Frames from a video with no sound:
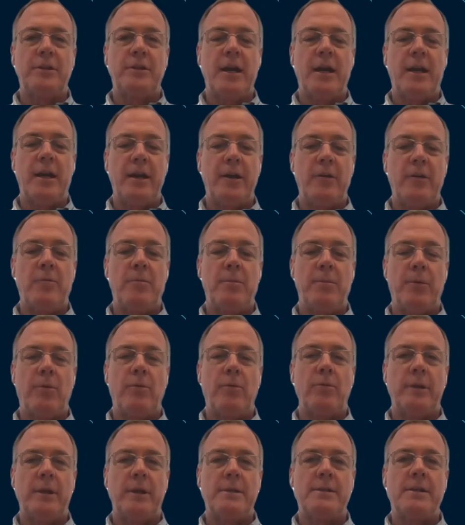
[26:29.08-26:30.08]
and
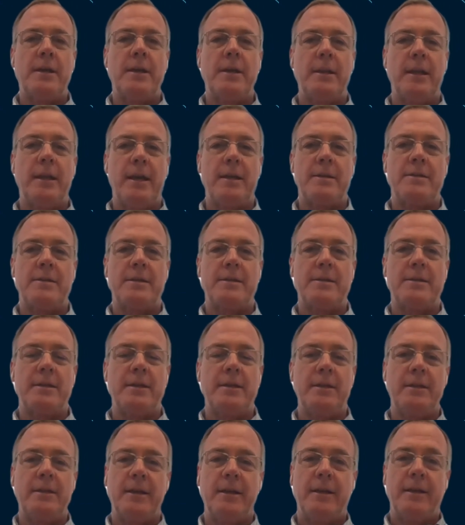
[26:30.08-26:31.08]
we believe
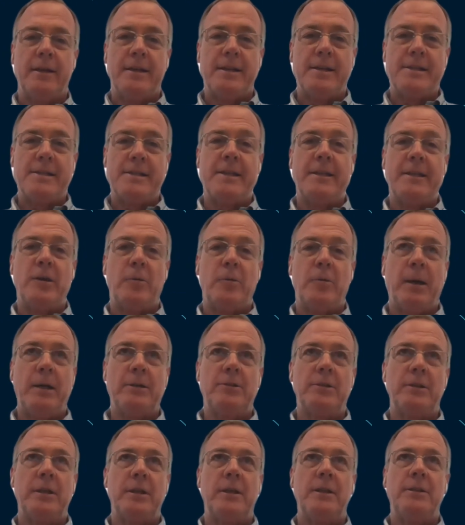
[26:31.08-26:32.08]
that we're
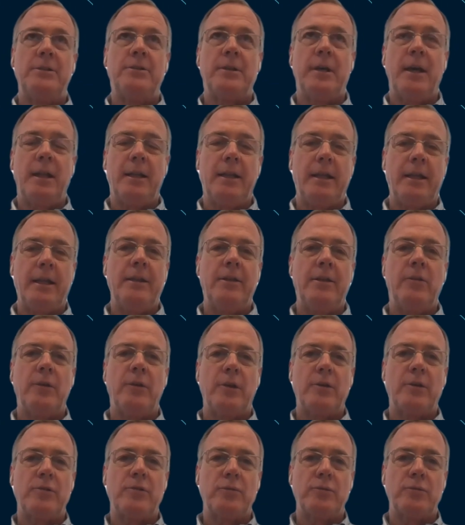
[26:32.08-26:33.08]
carrying some of that
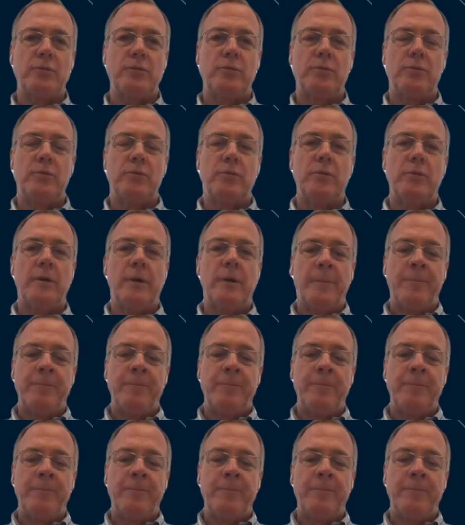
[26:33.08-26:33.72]
inertia.